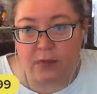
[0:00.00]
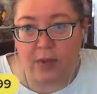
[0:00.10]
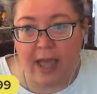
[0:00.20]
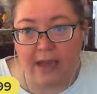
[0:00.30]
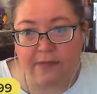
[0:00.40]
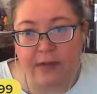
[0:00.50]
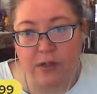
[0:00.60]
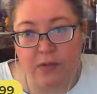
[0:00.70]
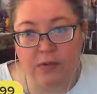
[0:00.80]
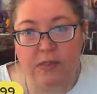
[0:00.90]
you have a
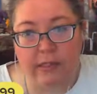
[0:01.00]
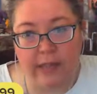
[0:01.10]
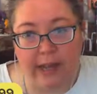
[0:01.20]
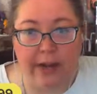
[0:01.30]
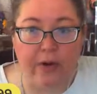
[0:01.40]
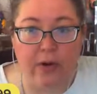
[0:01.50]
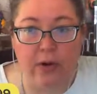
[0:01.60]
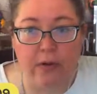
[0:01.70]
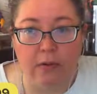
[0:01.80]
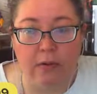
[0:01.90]

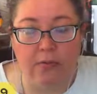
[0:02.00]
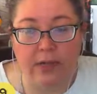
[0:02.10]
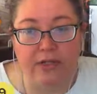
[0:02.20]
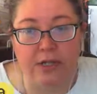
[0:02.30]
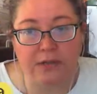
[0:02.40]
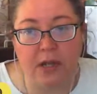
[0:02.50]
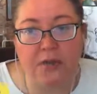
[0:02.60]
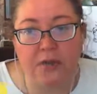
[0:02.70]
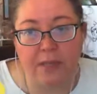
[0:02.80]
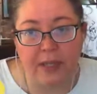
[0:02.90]
newsletter, reach out to
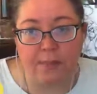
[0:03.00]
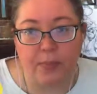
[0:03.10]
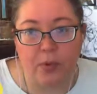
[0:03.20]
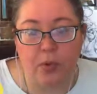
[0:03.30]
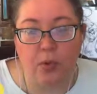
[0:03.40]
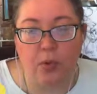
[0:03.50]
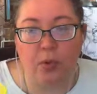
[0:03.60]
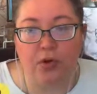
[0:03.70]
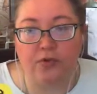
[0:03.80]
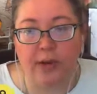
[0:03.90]
other people who
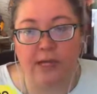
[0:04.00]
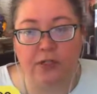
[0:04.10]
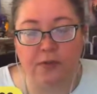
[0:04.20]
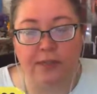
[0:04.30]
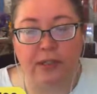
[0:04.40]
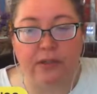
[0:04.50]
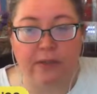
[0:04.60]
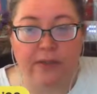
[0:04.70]
are trying to build